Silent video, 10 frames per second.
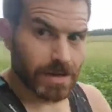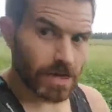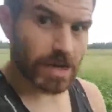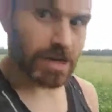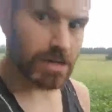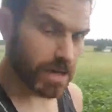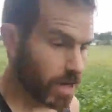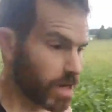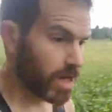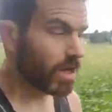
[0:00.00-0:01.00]
All right,
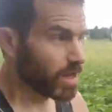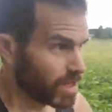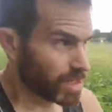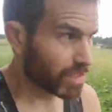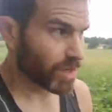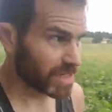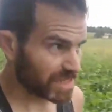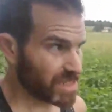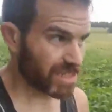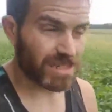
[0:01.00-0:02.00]
so I can
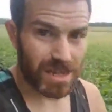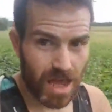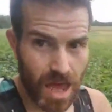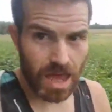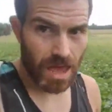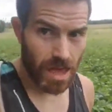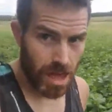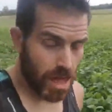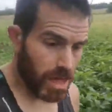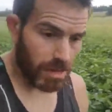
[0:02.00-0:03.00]
see
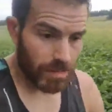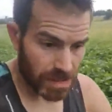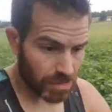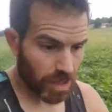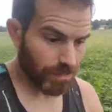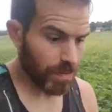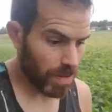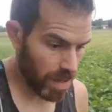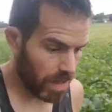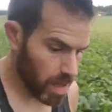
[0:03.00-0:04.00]
my drop
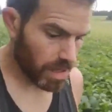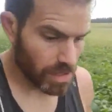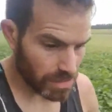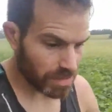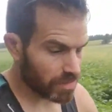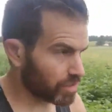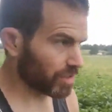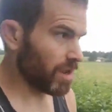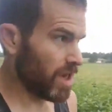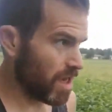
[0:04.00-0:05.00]
station